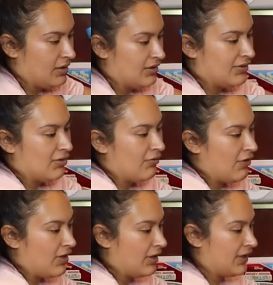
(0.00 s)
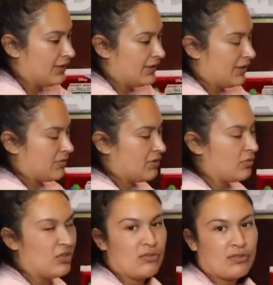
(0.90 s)
So far, it seems to
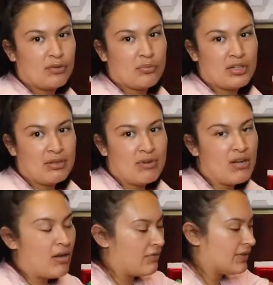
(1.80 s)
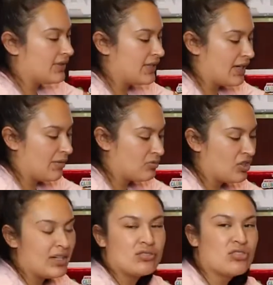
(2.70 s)
maneuver pretty well. Obviously, I'm
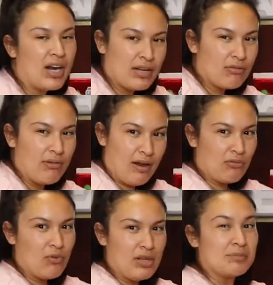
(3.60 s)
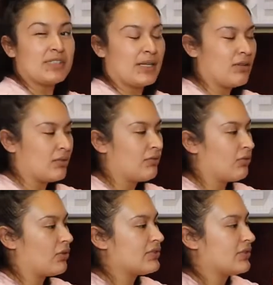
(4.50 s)
trying to drag it around while I'm sitting on the
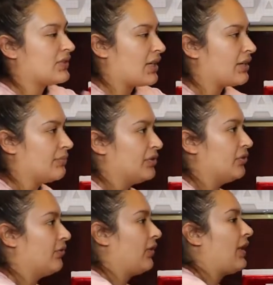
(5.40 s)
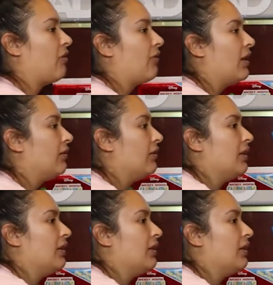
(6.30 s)
floor, so it's not going to maneuver that well.